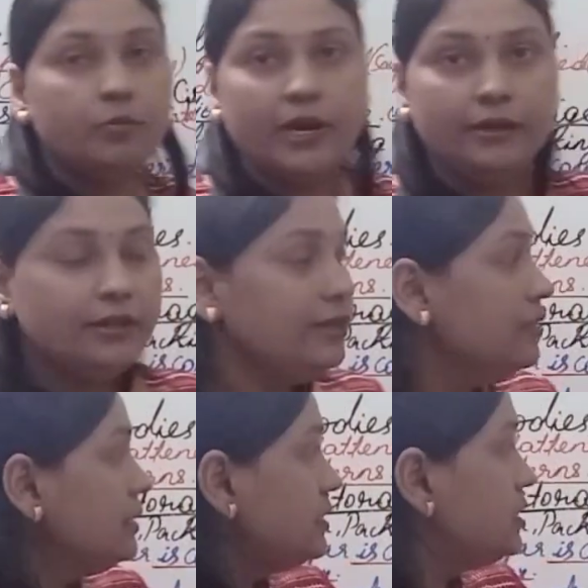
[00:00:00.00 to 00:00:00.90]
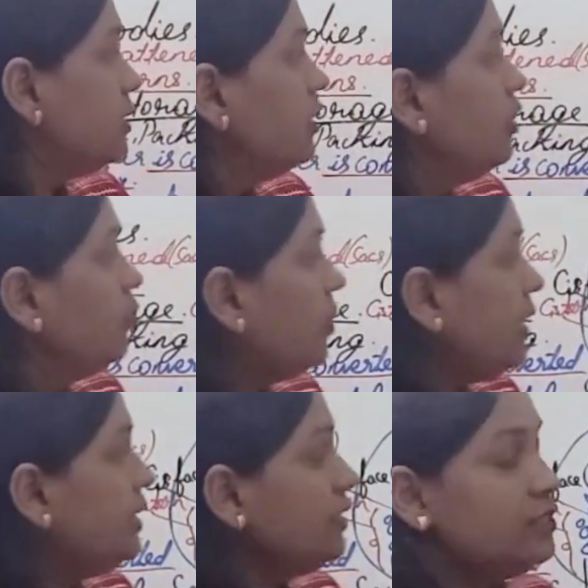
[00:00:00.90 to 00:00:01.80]
materials,
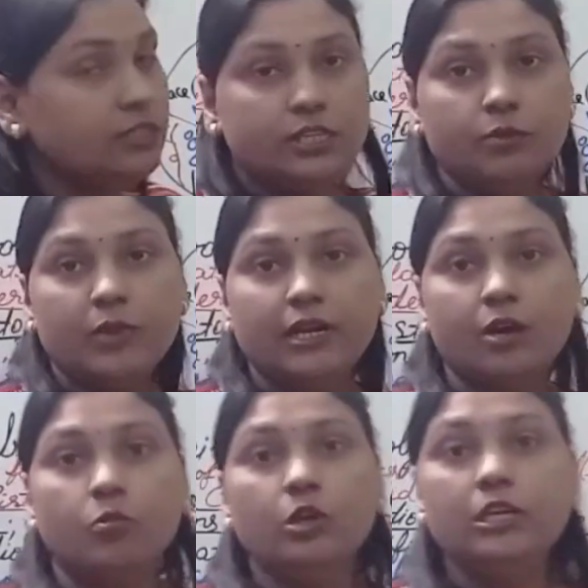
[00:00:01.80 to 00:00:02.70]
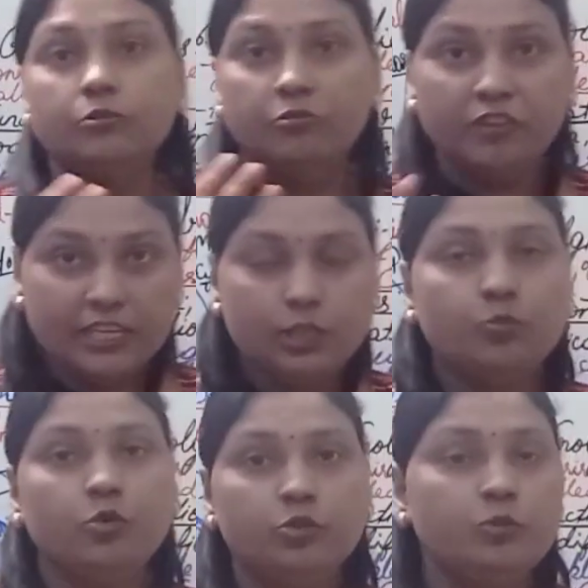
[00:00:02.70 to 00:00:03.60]
by digesting metabolic waste
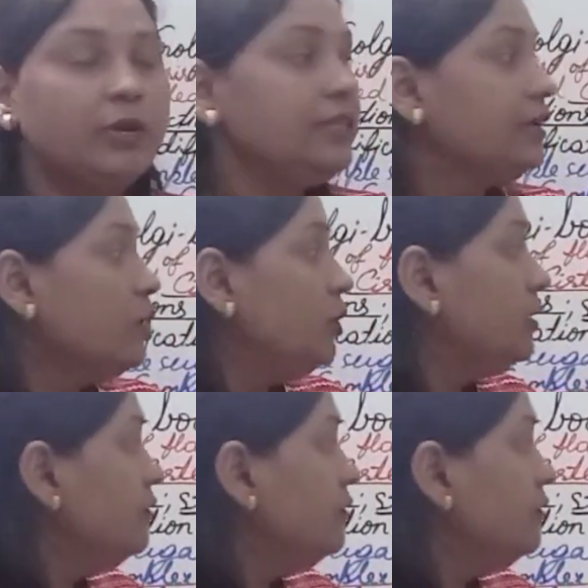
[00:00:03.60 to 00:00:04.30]
produced by the chemical